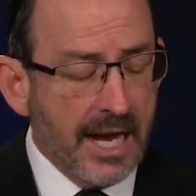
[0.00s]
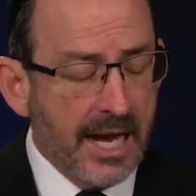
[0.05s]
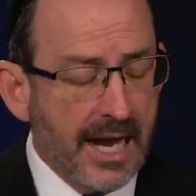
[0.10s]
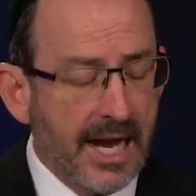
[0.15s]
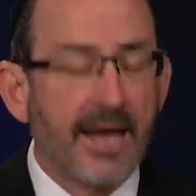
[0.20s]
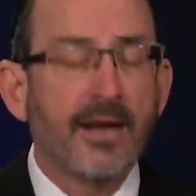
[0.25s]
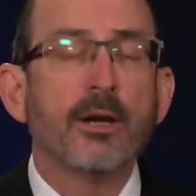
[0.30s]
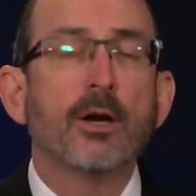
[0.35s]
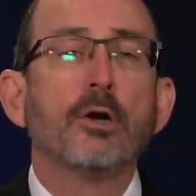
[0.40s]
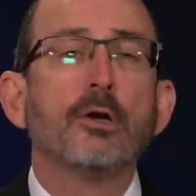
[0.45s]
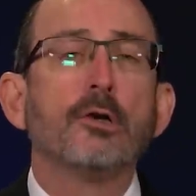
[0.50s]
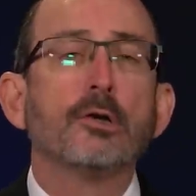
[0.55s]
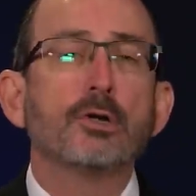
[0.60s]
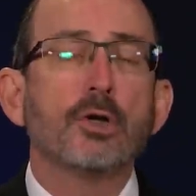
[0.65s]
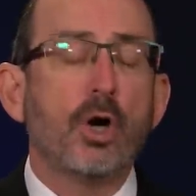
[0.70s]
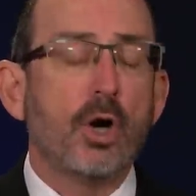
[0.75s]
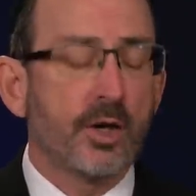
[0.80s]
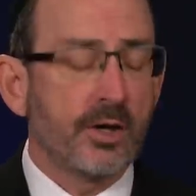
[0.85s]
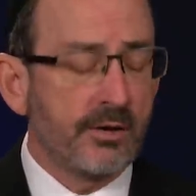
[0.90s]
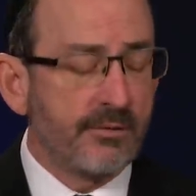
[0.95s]
And look
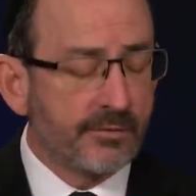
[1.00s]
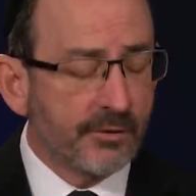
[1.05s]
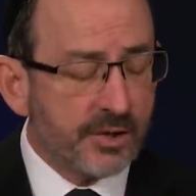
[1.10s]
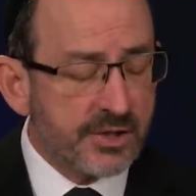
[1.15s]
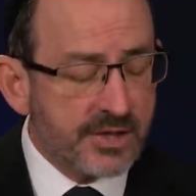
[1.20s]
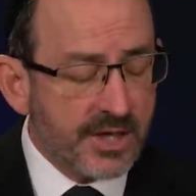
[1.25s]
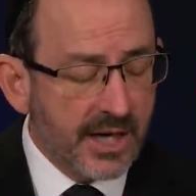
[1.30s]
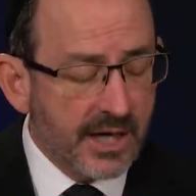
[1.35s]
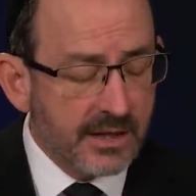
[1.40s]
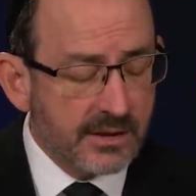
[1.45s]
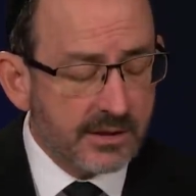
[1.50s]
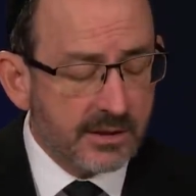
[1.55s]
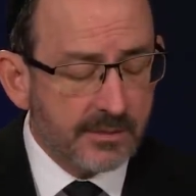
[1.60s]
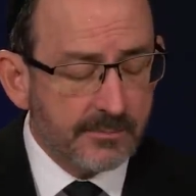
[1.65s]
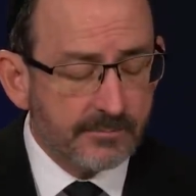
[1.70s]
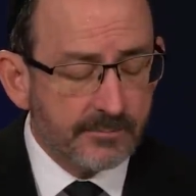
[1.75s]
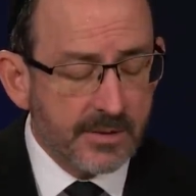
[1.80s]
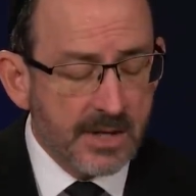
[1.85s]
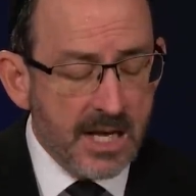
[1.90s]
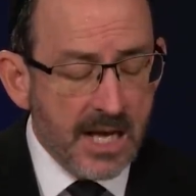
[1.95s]
on in verse 8.
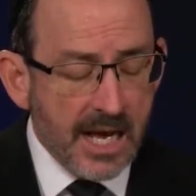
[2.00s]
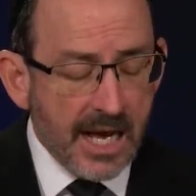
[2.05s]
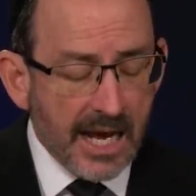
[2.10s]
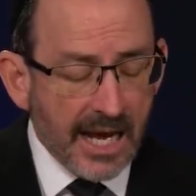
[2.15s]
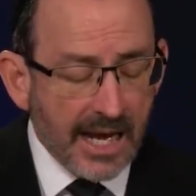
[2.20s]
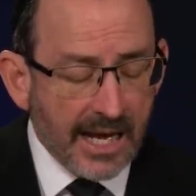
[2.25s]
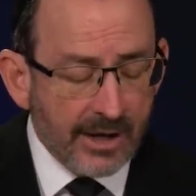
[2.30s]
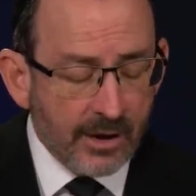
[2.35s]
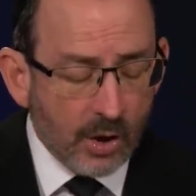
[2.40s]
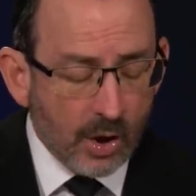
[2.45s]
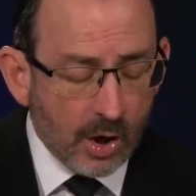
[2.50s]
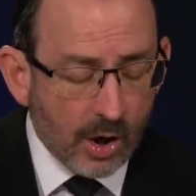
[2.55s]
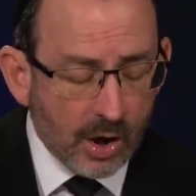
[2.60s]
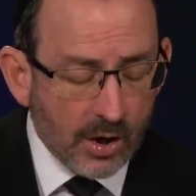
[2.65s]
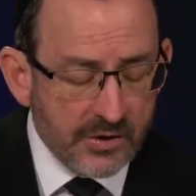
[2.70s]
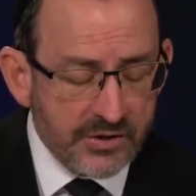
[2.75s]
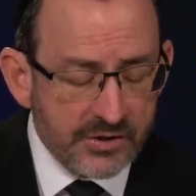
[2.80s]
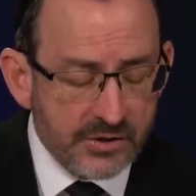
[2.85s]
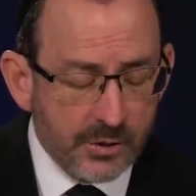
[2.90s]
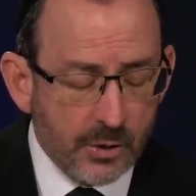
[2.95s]
And
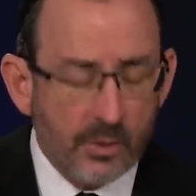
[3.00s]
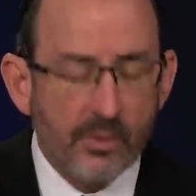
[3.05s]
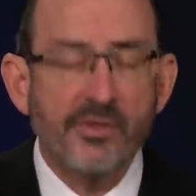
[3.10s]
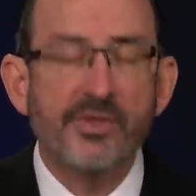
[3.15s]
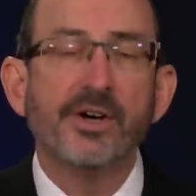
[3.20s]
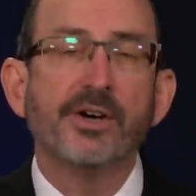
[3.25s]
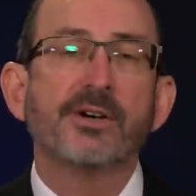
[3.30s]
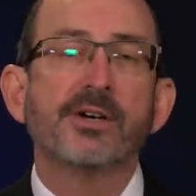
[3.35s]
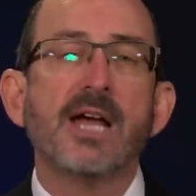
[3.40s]
also their